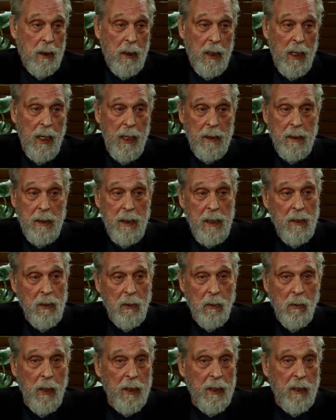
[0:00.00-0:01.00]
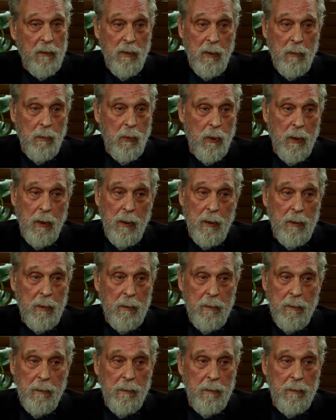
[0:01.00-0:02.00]
And neither one of them were
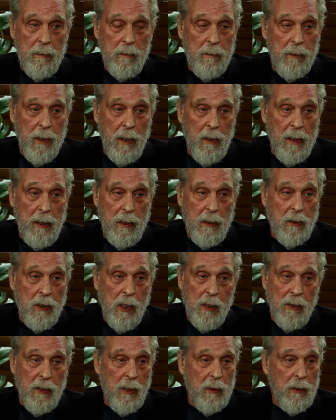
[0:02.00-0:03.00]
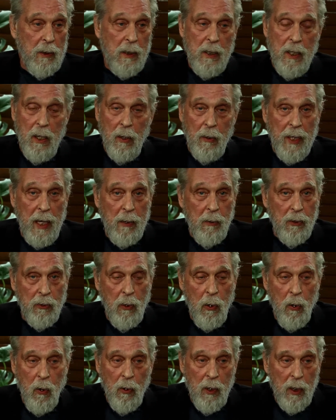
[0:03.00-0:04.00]
that was
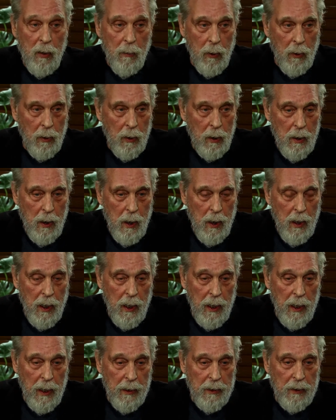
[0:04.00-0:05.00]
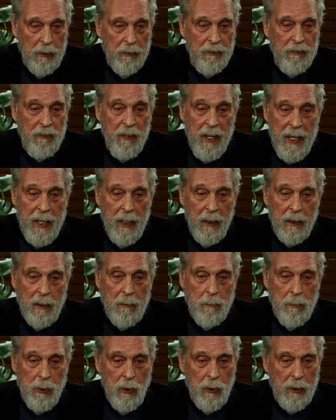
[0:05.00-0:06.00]
horrible. To fail
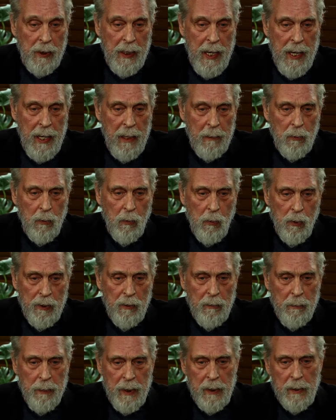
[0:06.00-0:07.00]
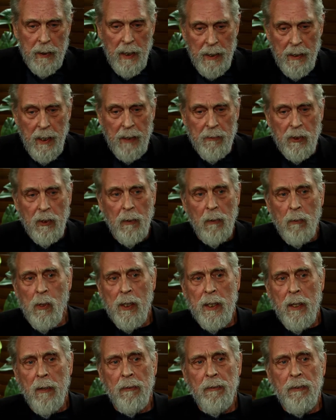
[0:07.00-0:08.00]
in boot camp would have been, I was one
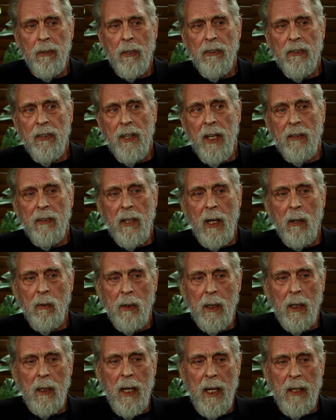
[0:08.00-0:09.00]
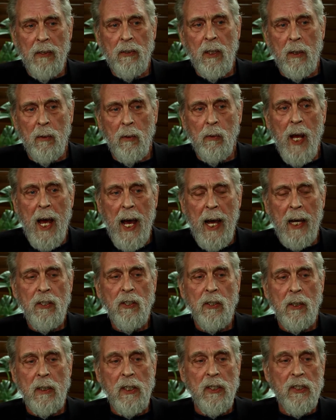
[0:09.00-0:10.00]
of the first things I realized could
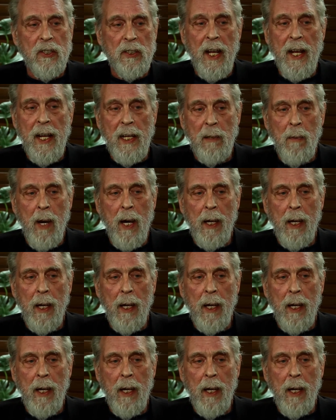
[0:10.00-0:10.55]
actually stain my